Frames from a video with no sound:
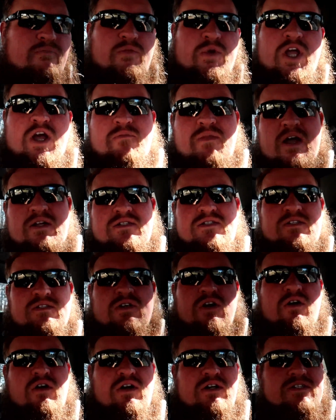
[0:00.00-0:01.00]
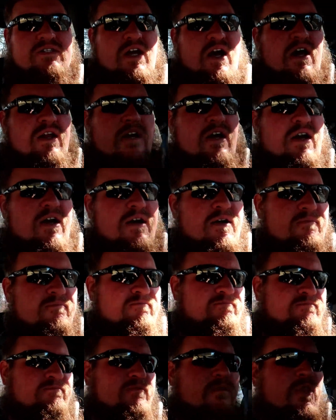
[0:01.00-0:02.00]
But yeah, back to the car. It's got
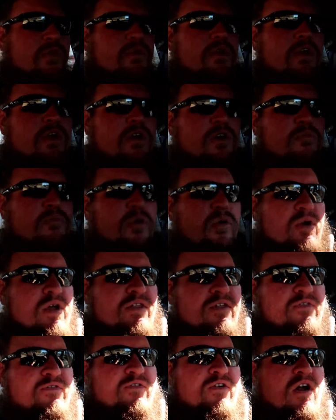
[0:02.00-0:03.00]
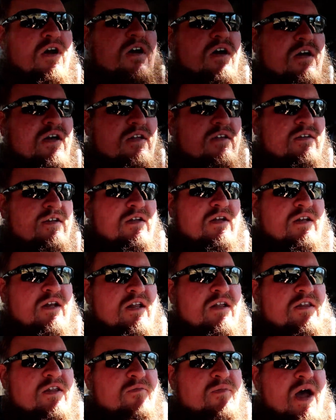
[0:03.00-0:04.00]
3.0 pulley in the front, and
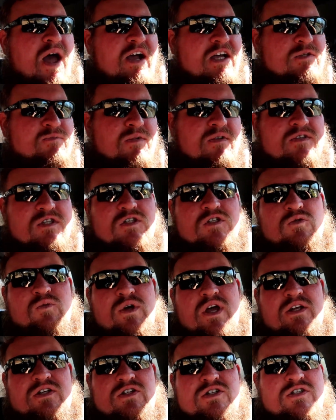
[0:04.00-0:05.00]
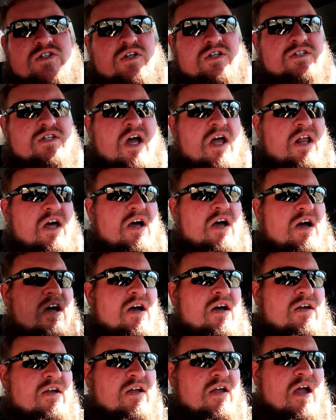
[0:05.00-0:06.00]
then the back's been switched, so it's got
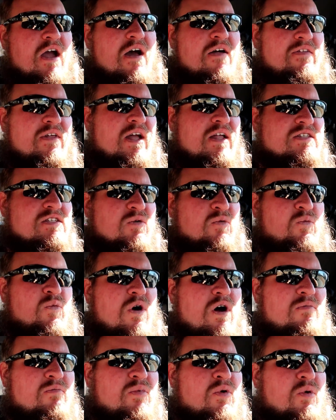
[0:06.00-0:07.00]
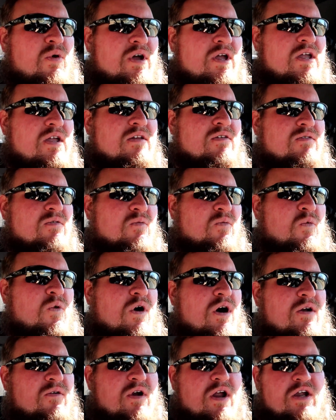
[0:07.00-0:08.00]
I think it's a
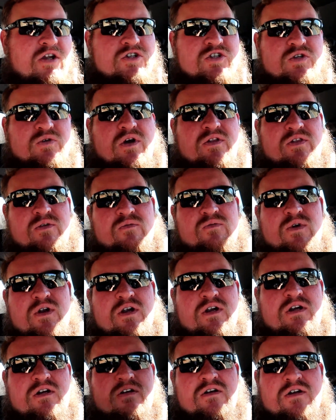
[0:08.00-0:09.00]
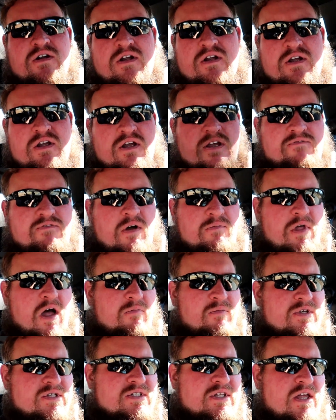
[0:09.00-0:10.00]
1.1 ratio on the rear, if I'm
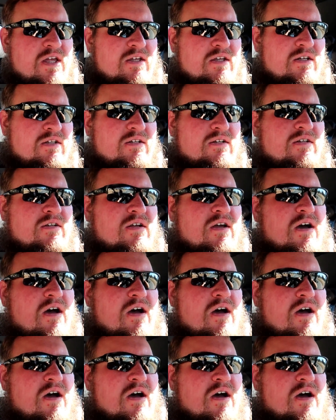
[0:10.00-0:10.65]
not mistaken.